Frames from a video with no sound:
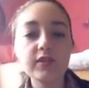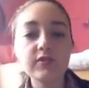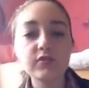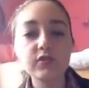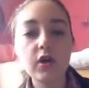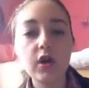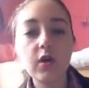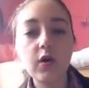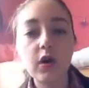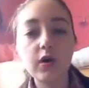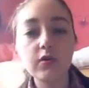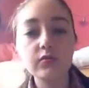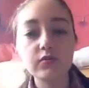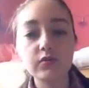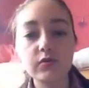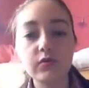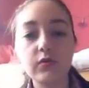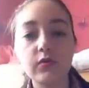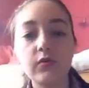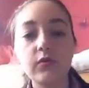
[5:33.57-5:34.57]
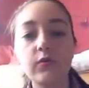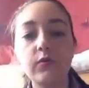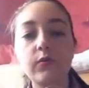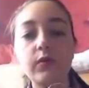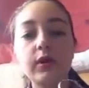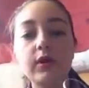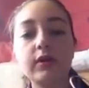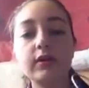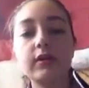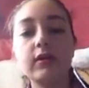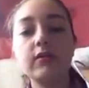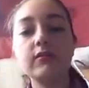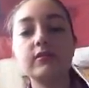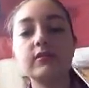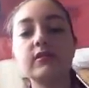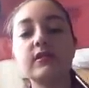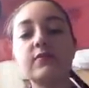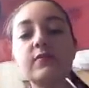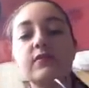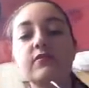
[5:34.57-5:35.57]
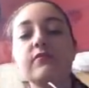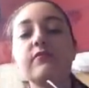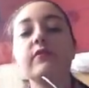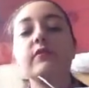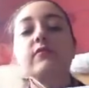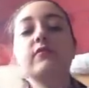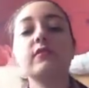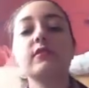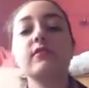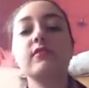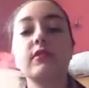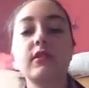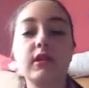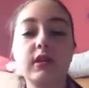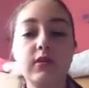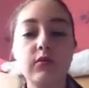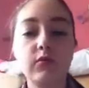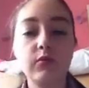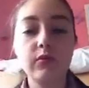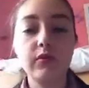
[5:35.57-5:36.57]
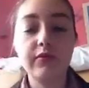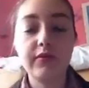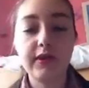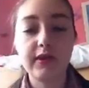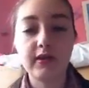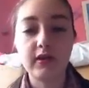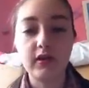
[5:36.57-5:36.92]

So I was when I was in Spitalfields, I was looking at all of their